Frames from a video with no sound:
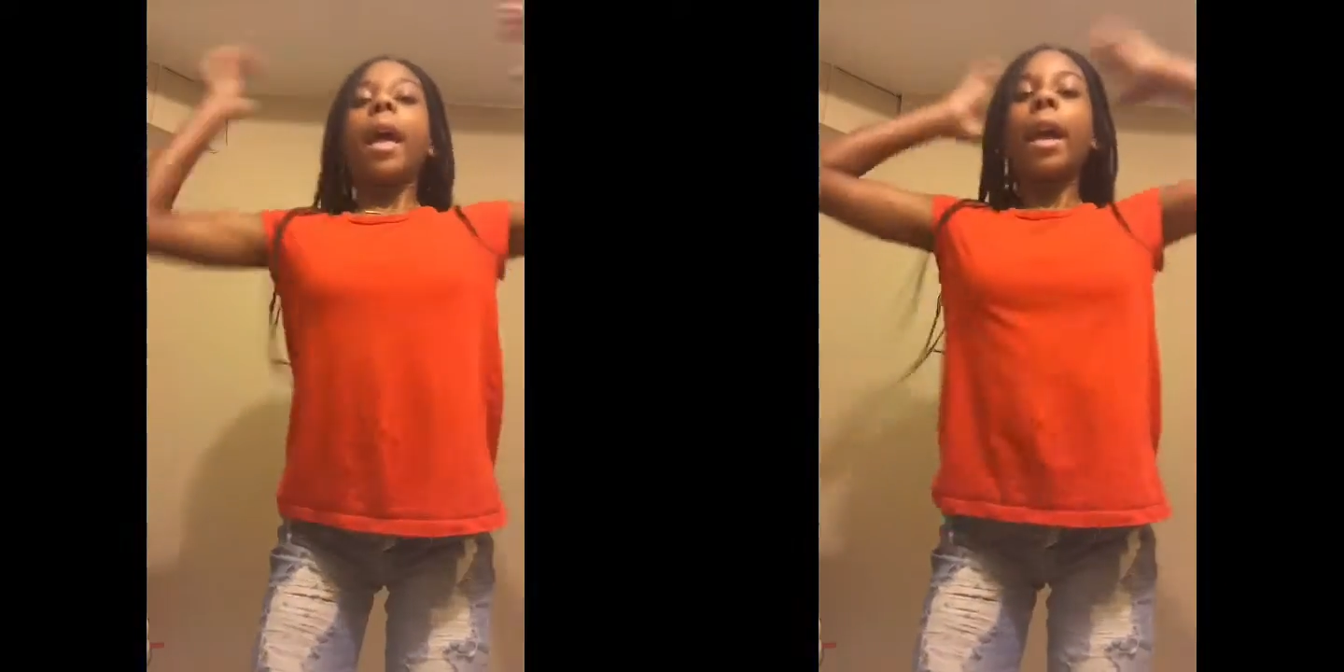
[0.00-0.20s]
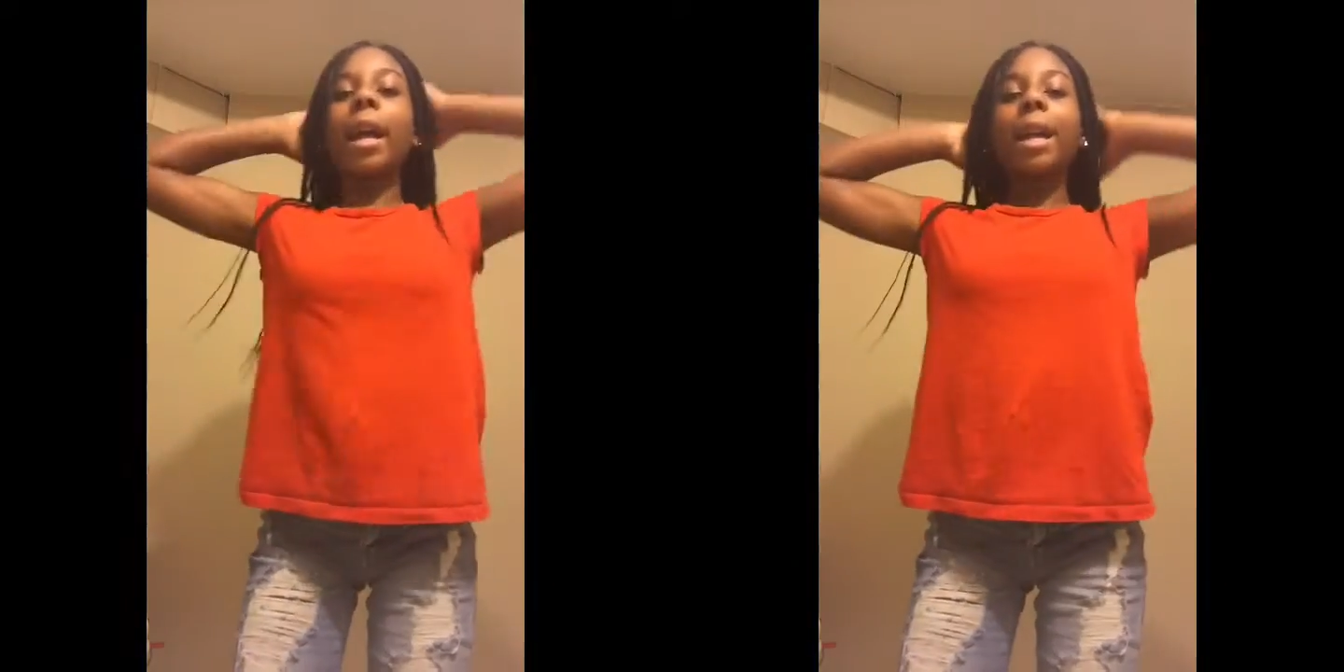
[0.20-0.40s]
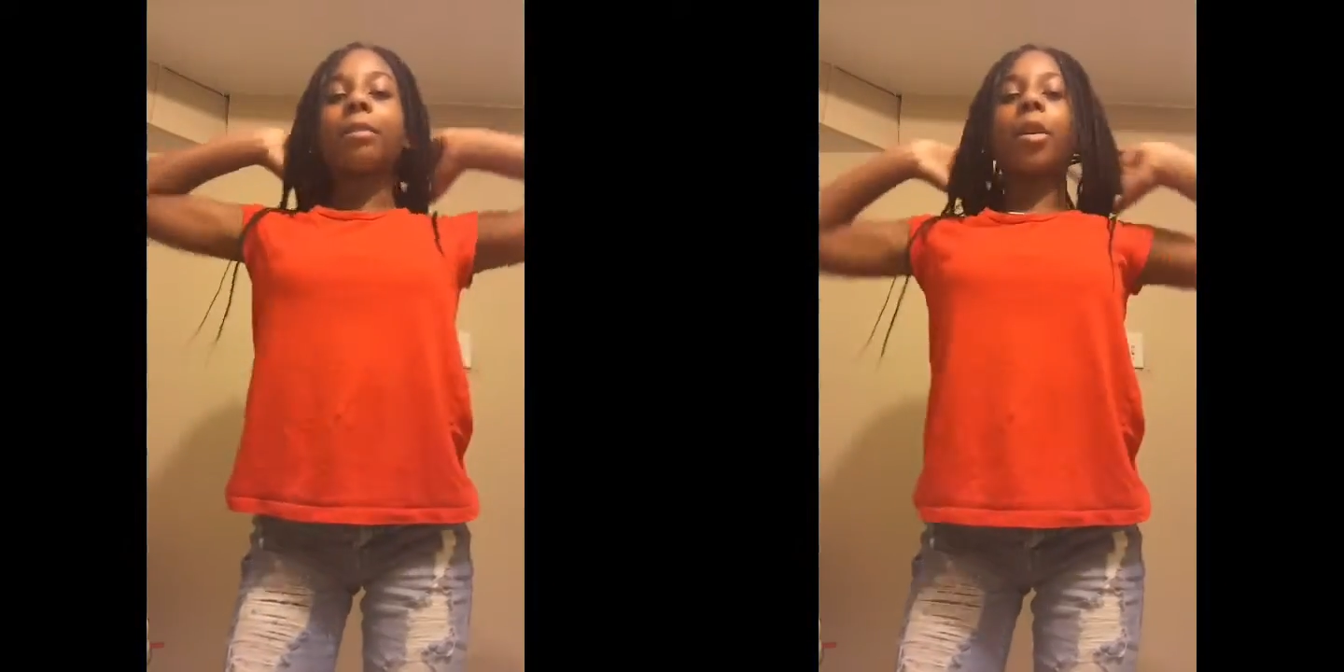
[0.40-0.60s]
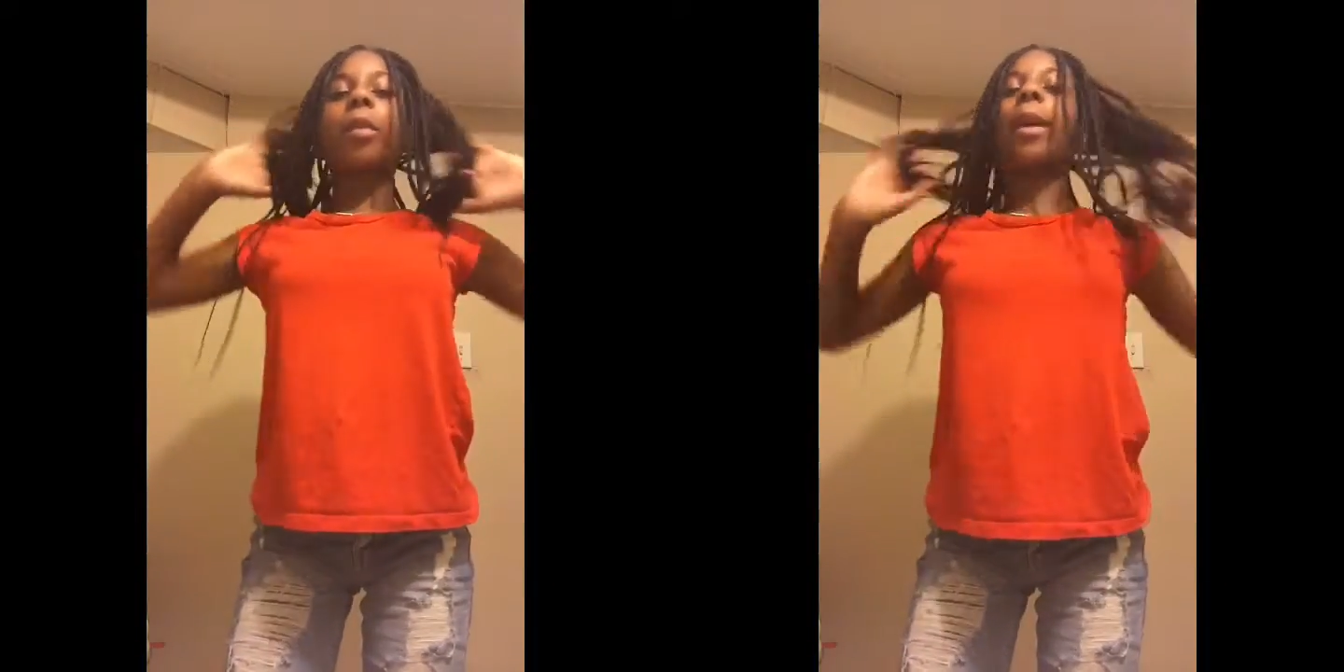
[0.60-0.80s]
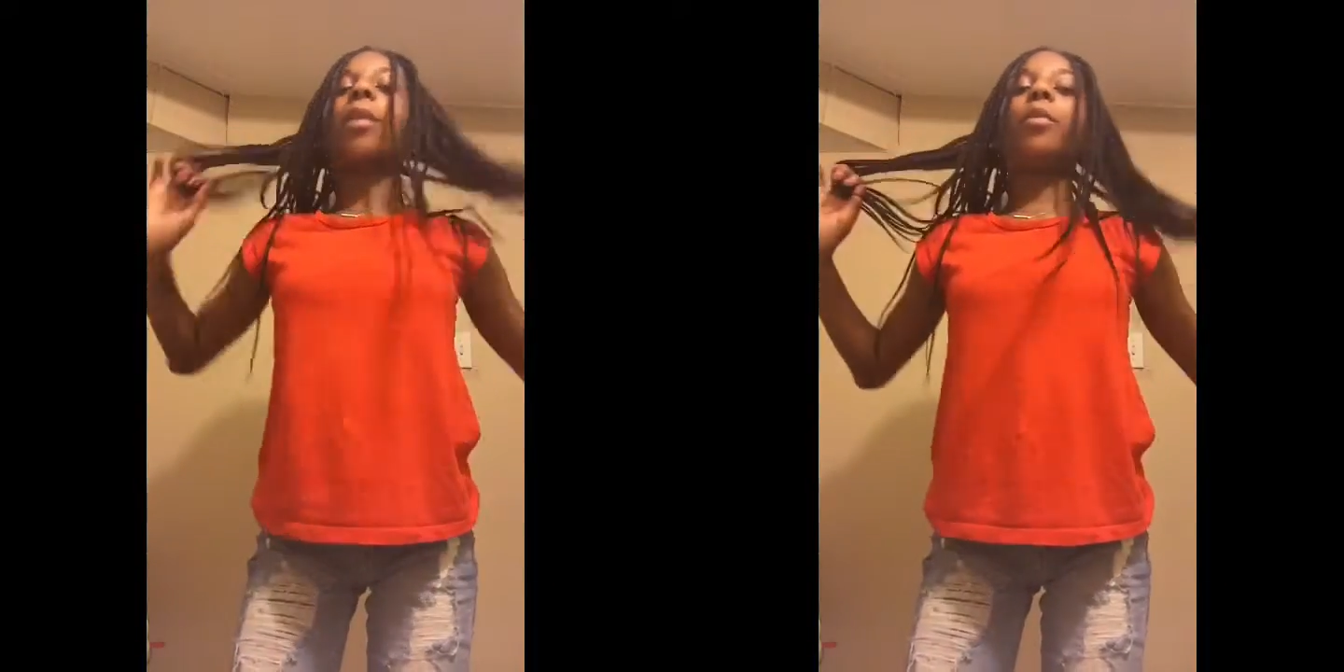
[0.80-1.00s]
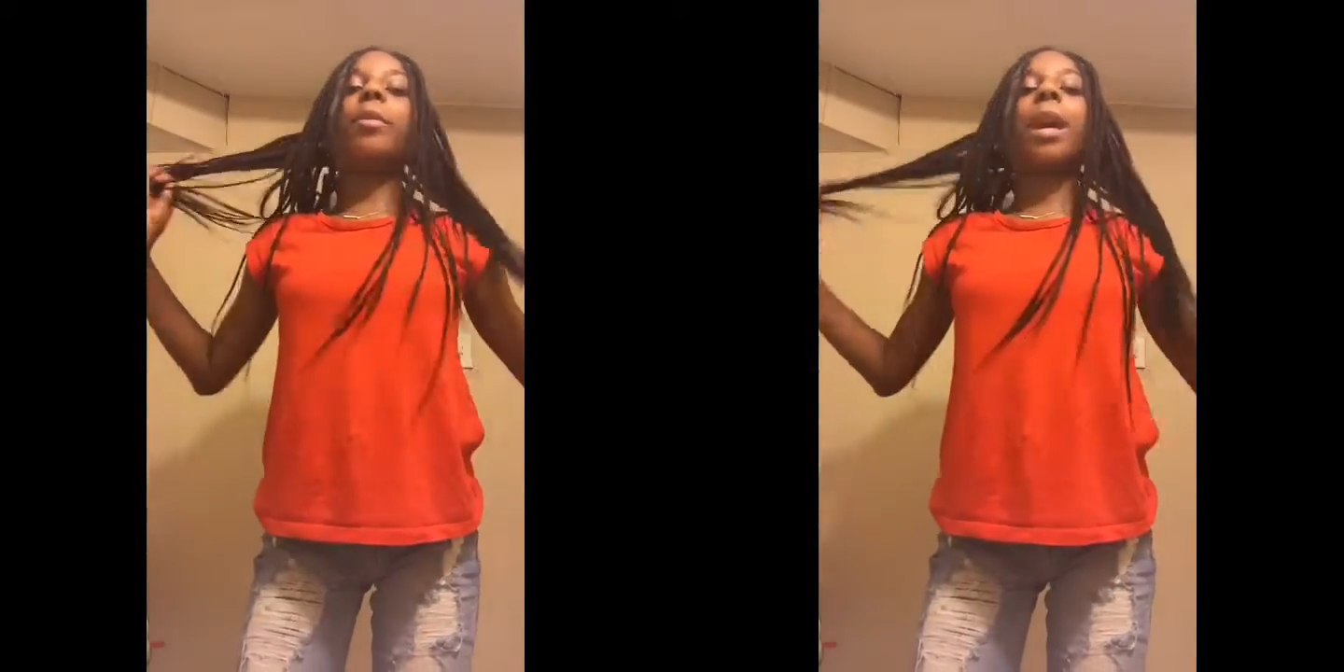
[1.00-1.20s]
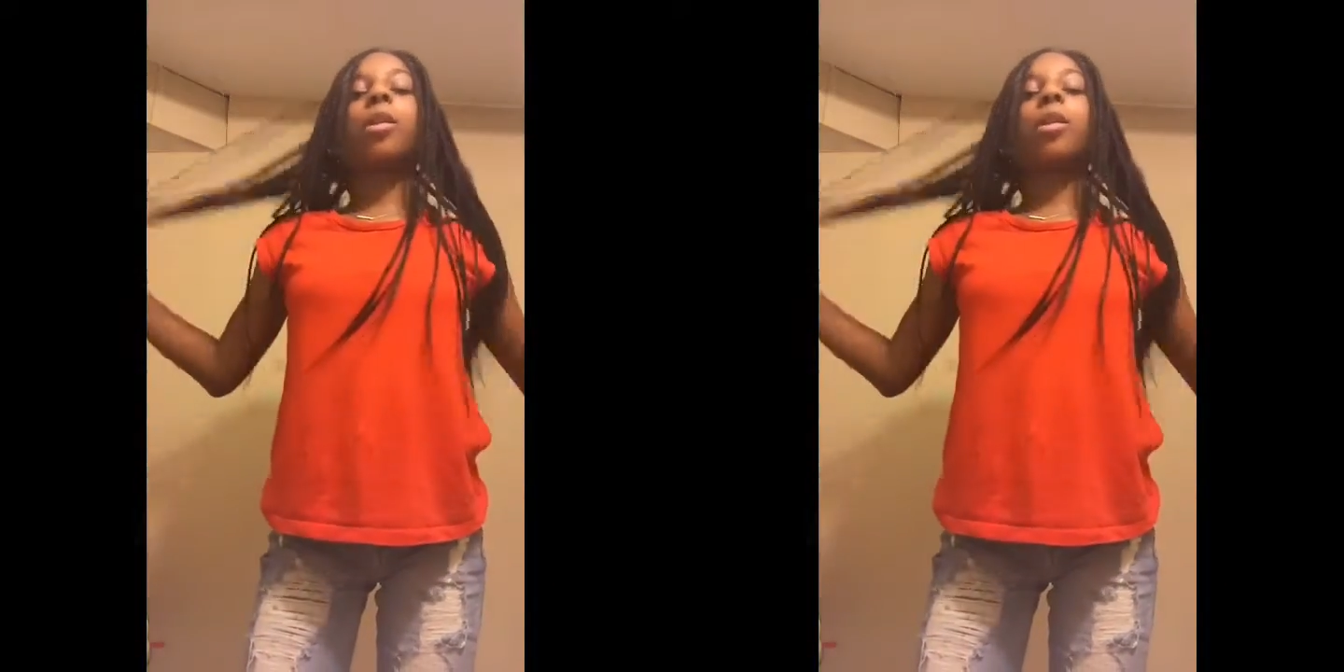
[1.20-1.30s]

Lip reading: Hey guys, welcome back. We back